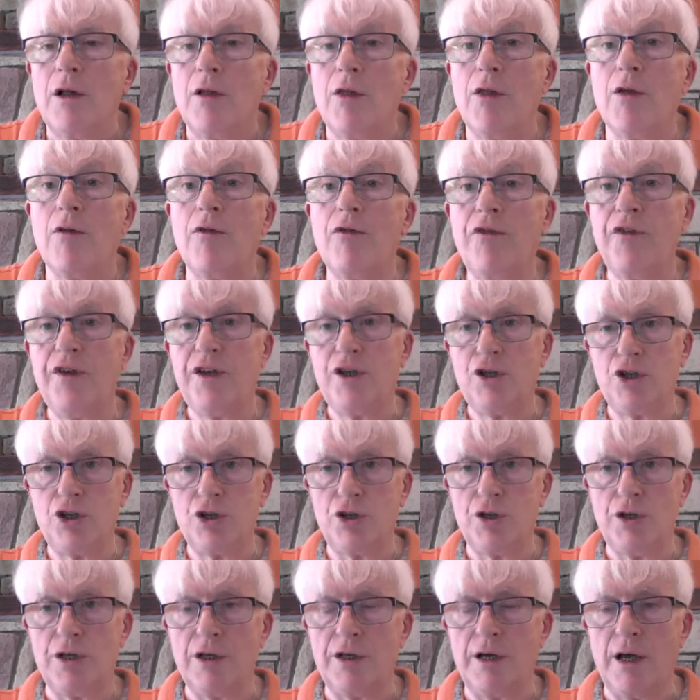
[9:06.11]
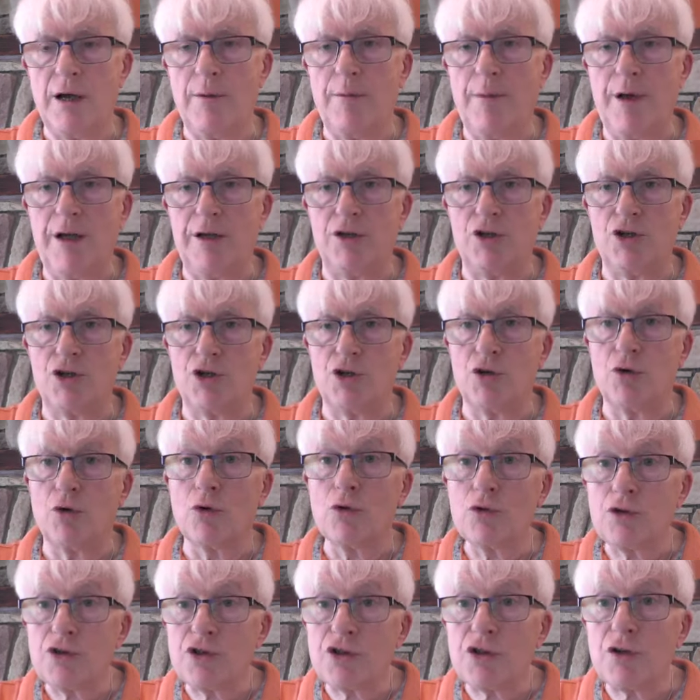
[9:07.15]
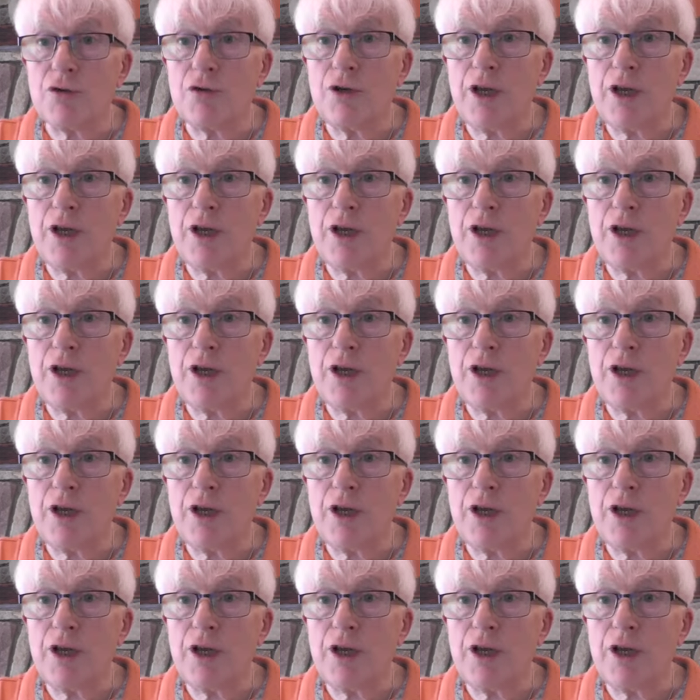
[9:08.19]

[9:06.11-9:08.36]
The vision dimension also